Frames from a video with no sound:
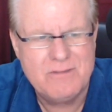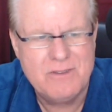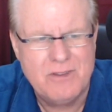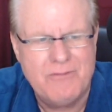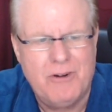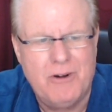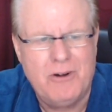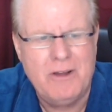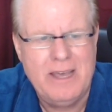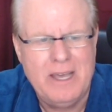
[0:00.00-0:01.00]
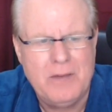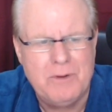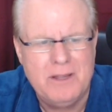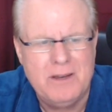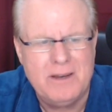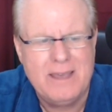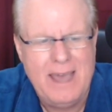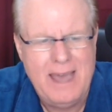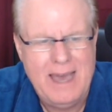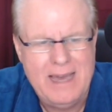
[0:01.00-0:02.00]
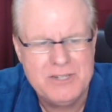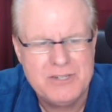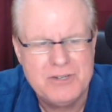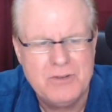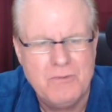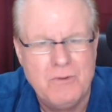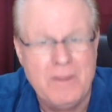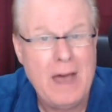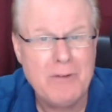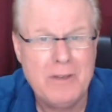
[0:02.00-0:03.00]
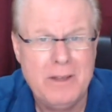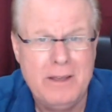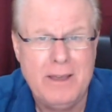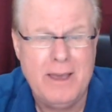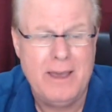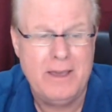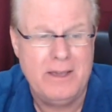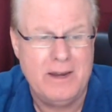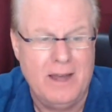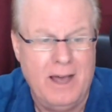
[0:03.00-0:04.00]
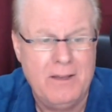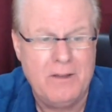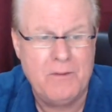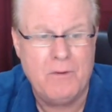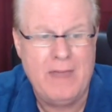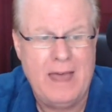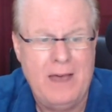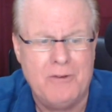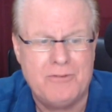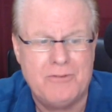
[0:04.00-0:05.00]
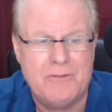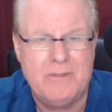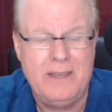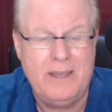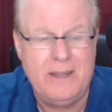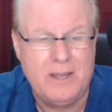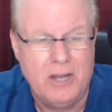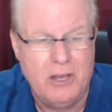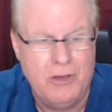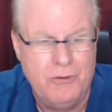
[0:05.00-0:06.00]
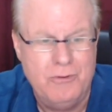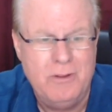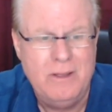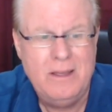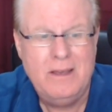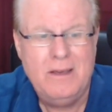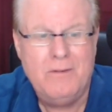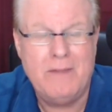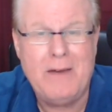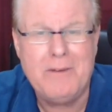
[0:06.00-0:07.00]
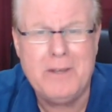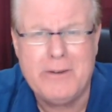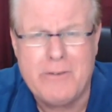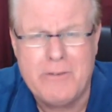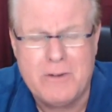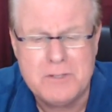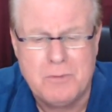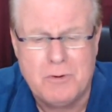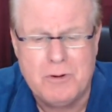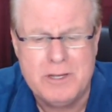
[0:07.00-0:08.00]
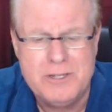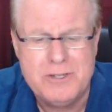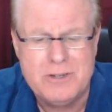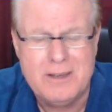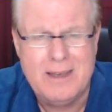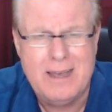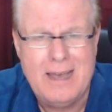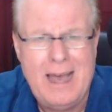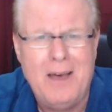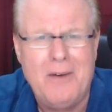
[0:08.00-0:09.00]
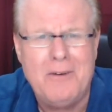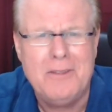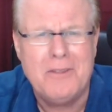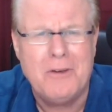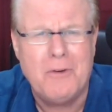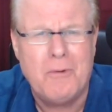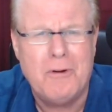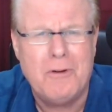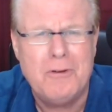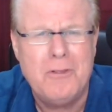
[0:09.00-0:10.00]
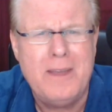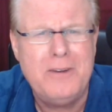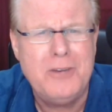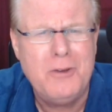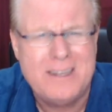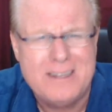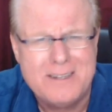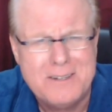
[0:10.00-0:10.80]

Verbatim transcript: convert equity into cash without getting a HELOC, without getting a loan, without getting a reverse mortgage? How in the world do they do it?